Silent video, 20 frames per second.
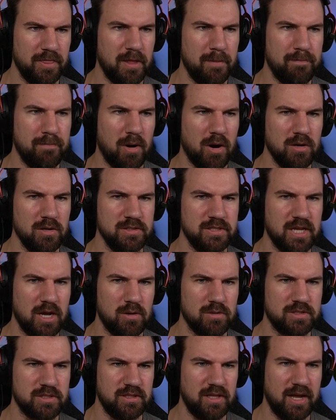The Martin's
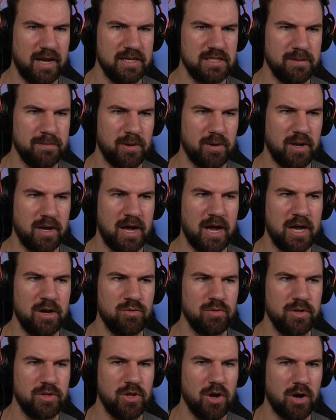house lies about a
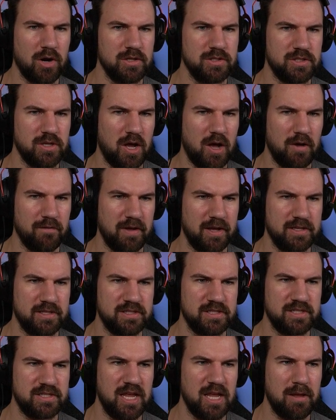hundred yards off at
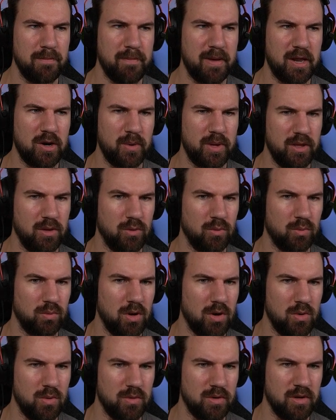Snake Meadow Hill
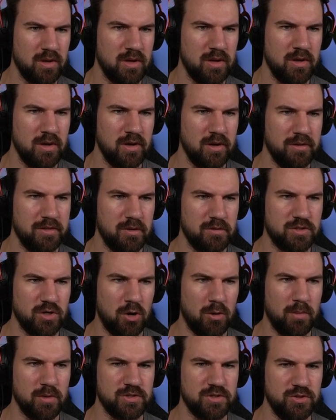Road. There's
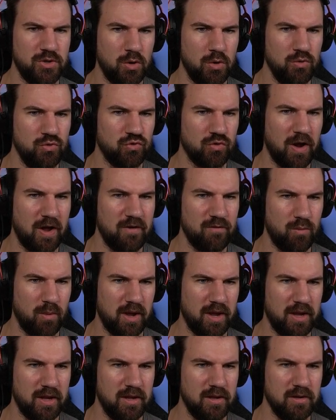almost no
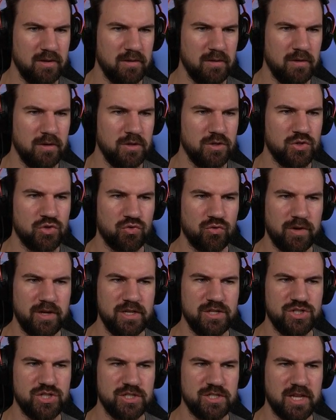driveway,
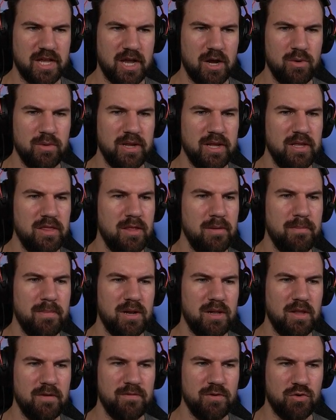trees just out in the
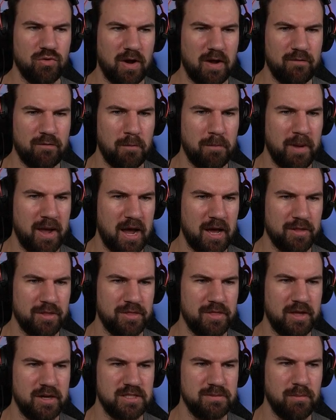middle of a gravel path
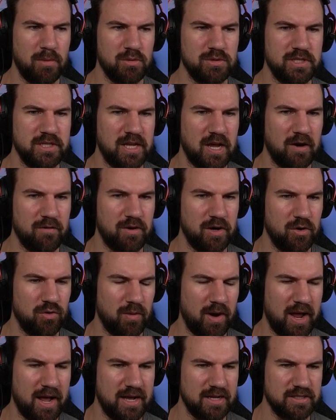that is mostly covered in
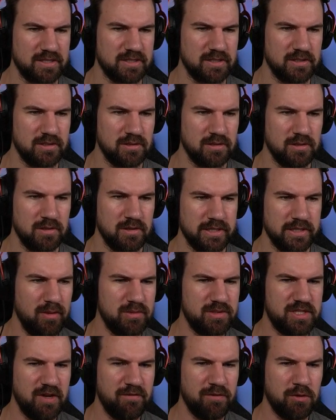grass.
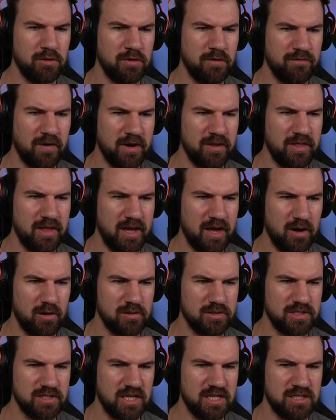It was difficult to find the
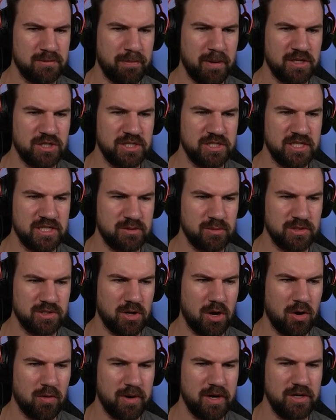house, especially since it was
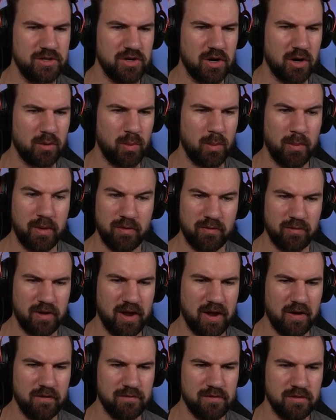already dark when we
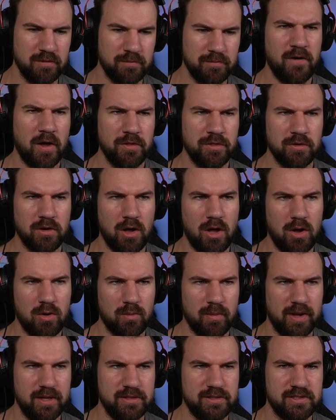arrived. Father
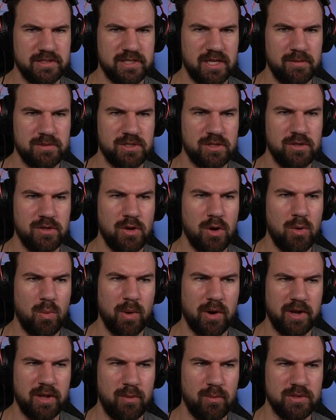Allred seems to know
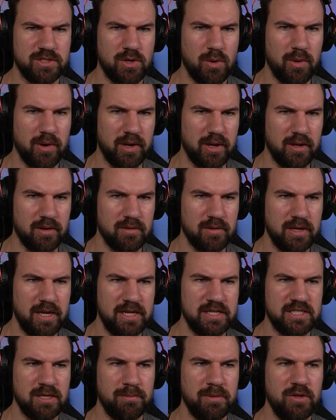where he was going.
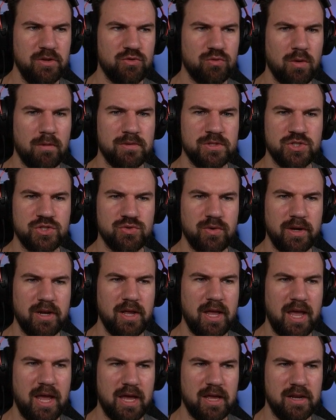He simply drove straight
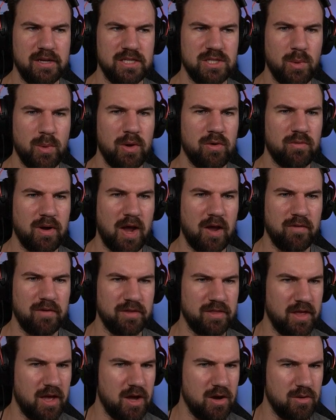ahead until we arrived
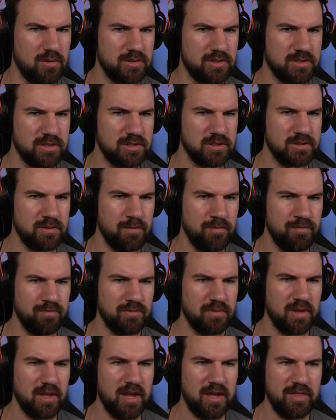at the house.
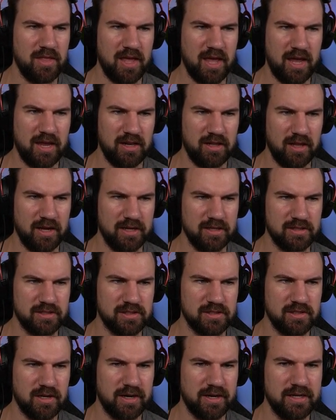In the
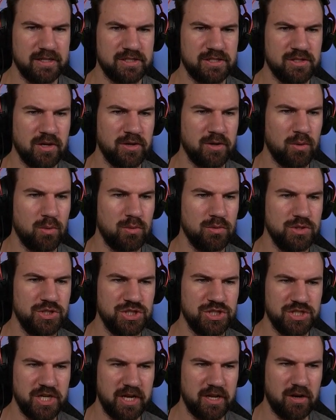headlights, I saw an old
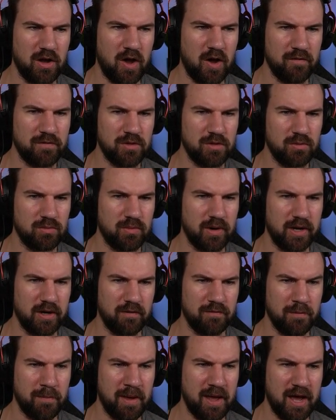shed off to the right
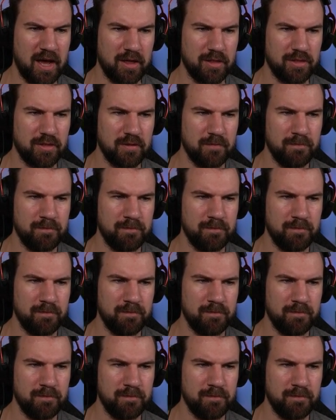of the path.